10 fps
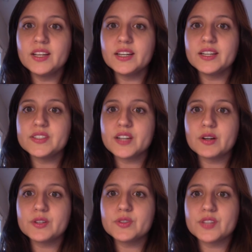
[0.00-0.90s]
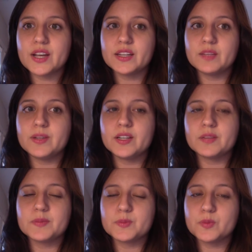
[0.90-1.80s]
As our society
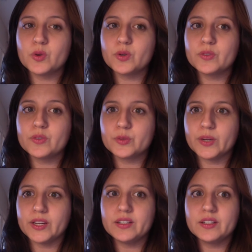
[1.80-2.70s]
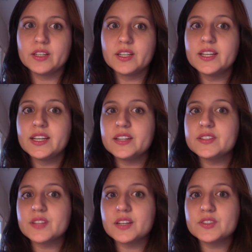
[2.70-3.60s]
becomes more overweight, it
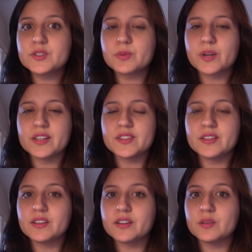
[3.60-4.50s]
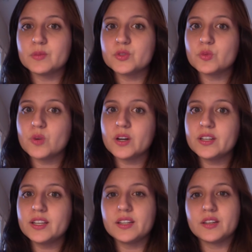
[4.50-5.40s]
is not surprising that almost 1
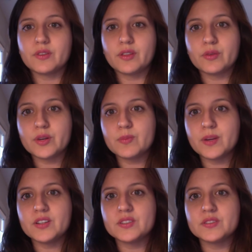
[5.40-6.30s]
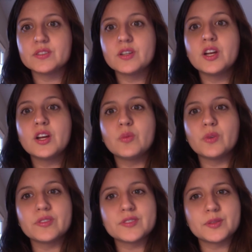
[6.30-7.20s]
in every 3 patients
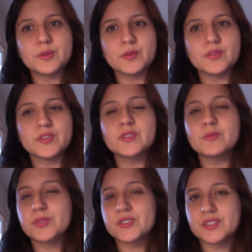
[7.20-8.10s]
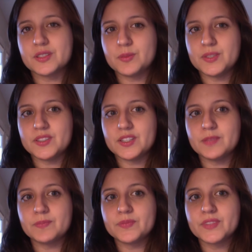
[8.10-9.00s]
with cirrhosis present obesity.